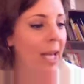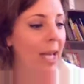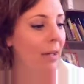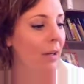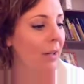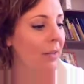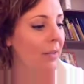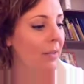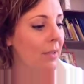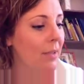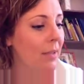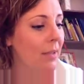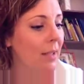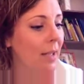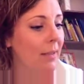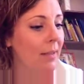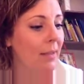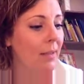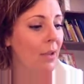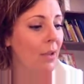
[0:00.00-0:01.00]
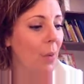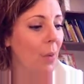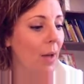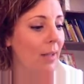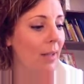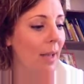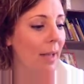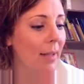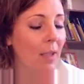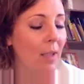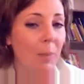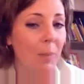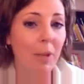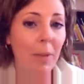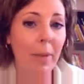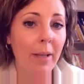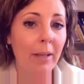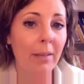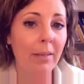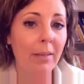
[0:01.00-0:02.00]
It also discusses
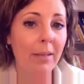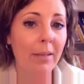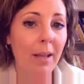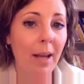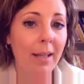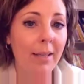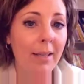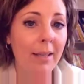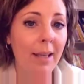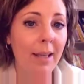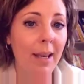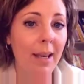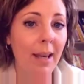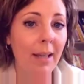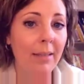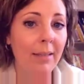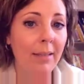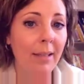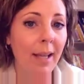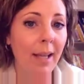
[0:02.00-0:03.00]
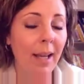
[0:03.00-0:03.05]
quasi-experimental designs again,